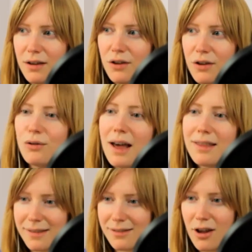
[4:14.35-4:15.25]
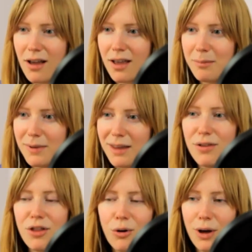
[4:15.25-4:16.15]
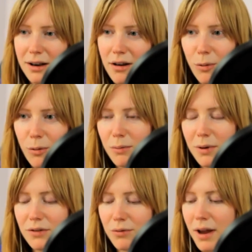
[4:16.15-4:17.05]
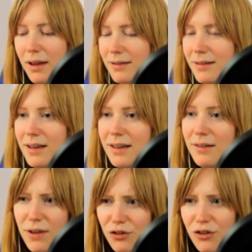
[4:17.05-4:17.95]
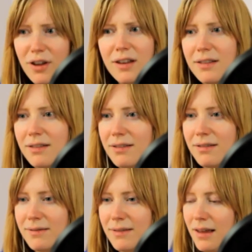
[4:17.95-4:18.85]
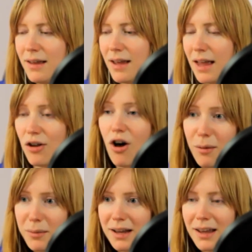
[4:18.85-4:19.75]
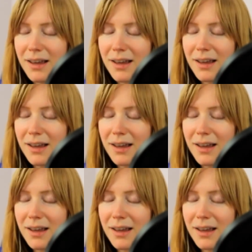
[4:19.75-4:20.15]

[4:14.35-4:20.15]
So at this time, even though I had always wanted to write fiction and and comedy,